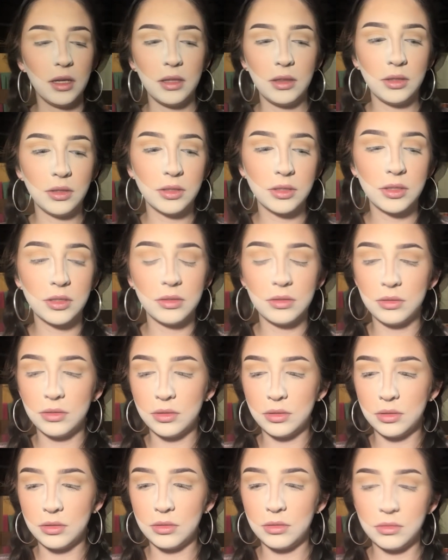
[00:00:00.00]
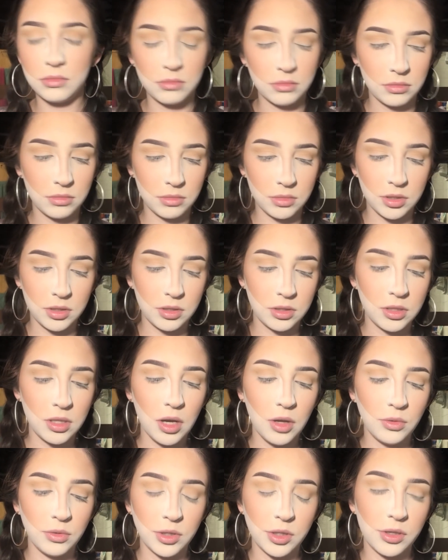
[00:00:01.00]
Looks
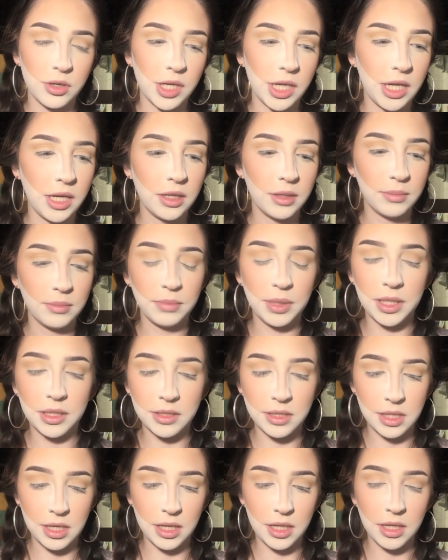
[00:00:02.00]
so dirty because it